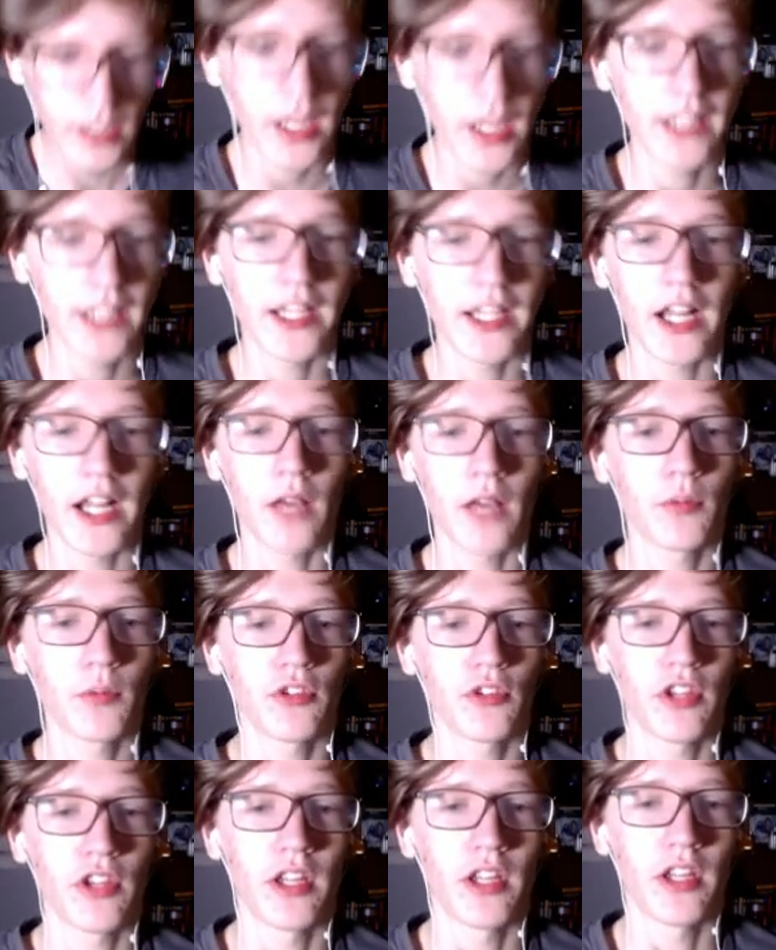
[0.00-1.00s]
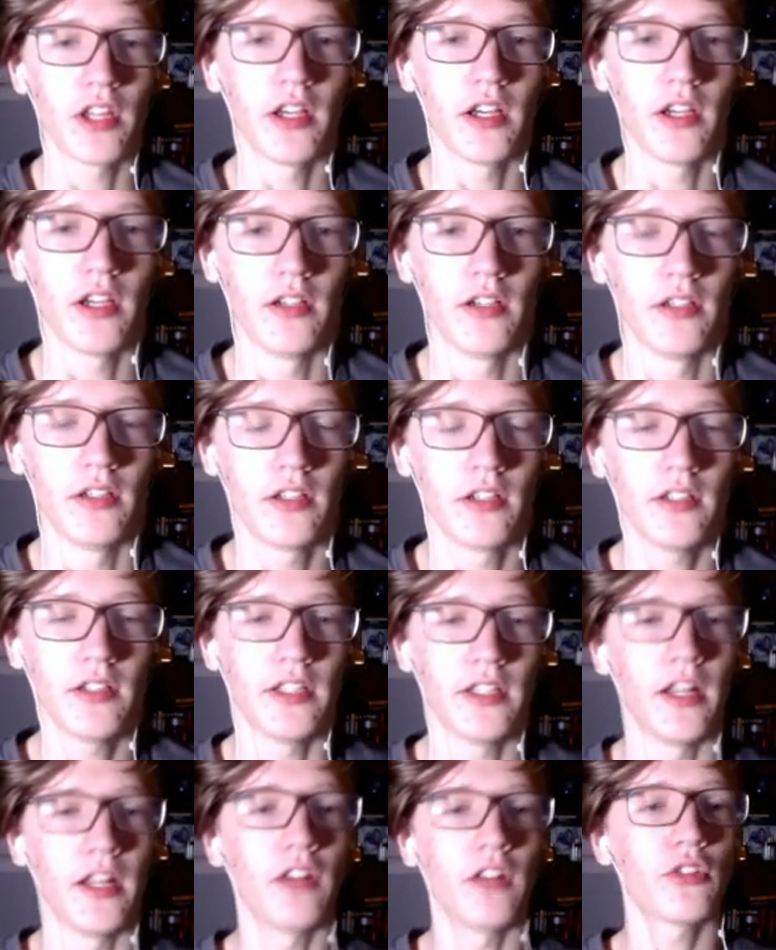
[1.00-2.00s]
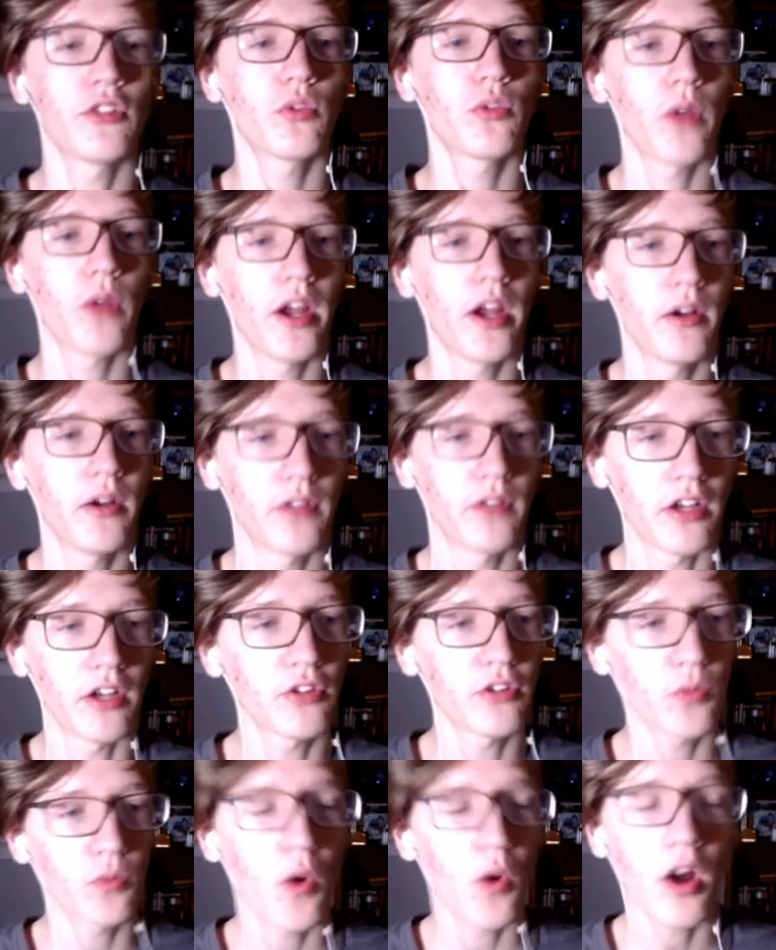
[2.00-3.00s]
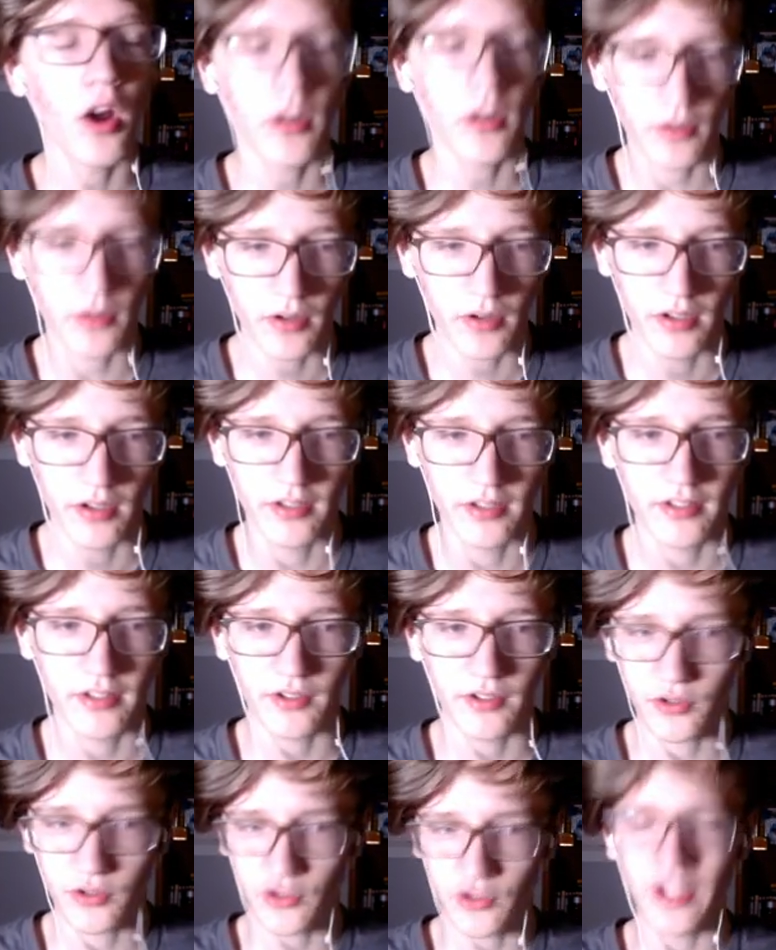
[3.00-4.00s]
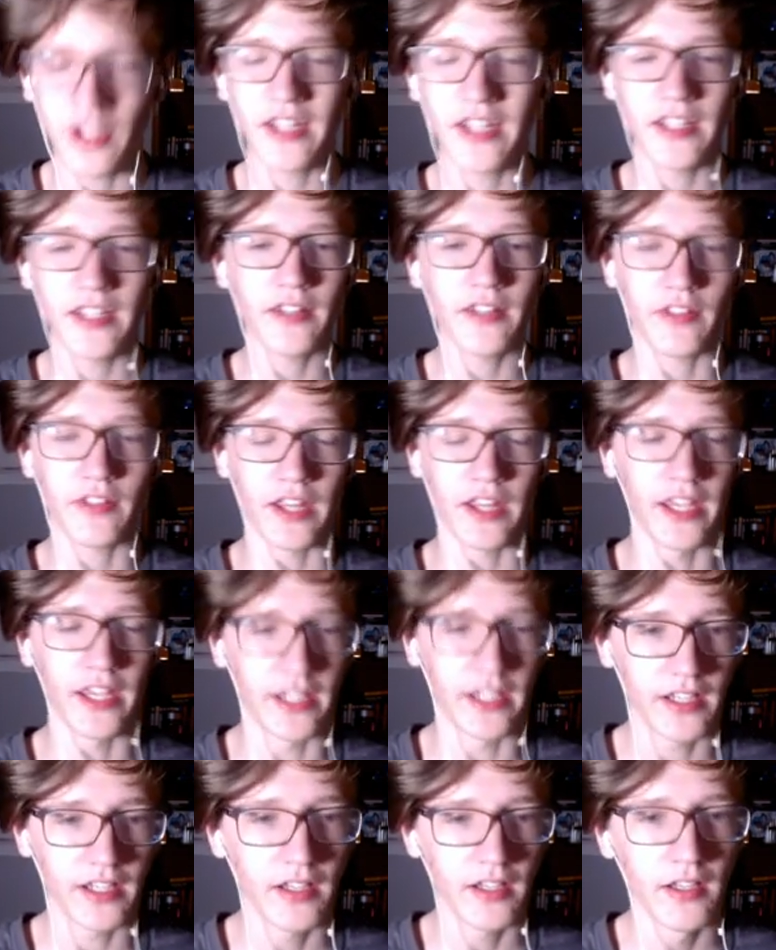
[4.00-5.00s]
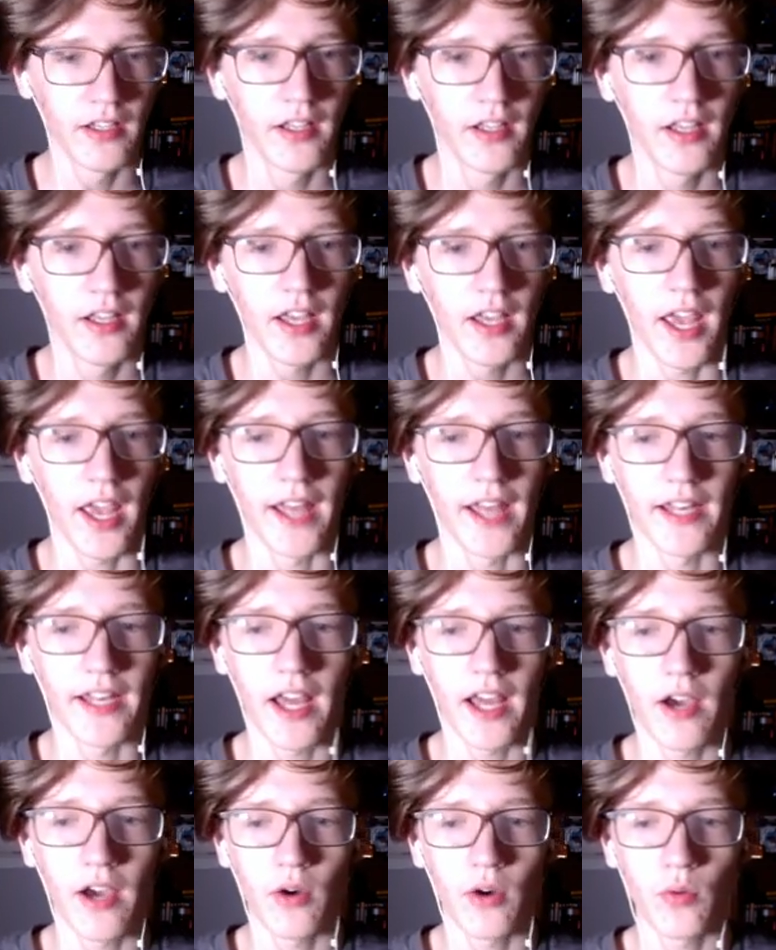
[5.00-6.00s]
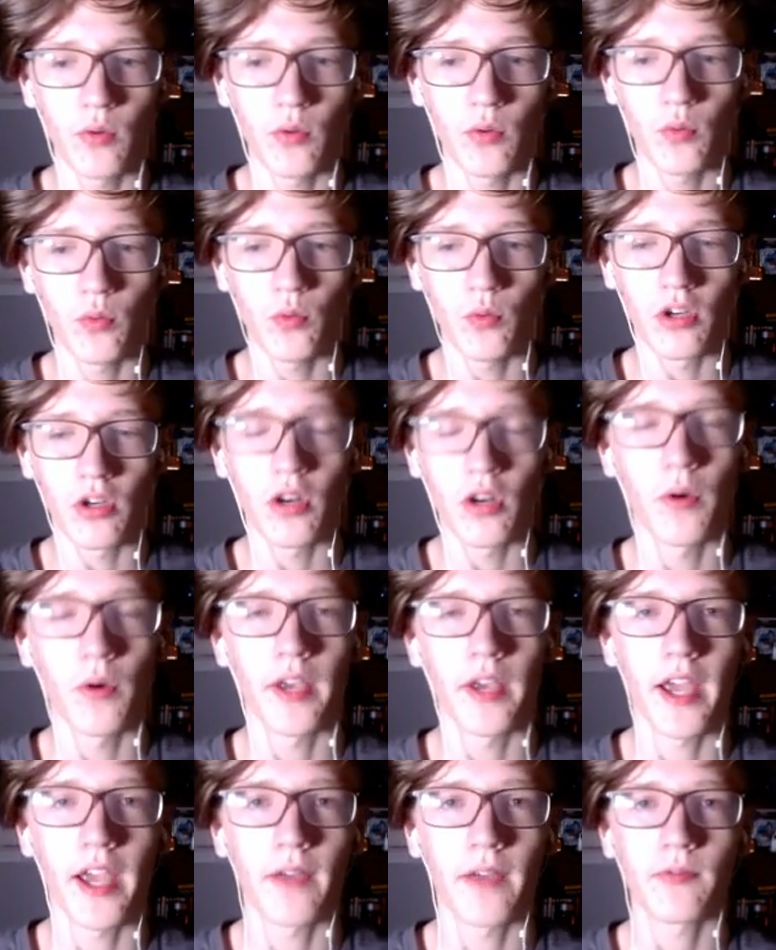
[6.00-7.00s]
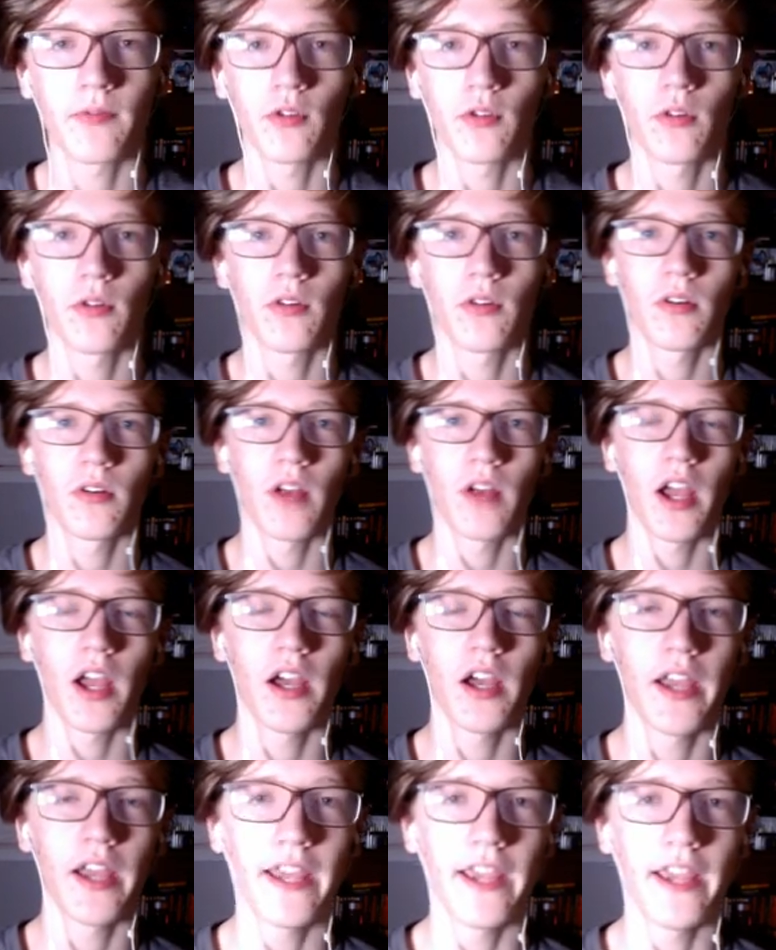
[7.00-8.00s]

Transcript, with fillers: and then I was in a an underground underwater city thing, and now we're going after uh,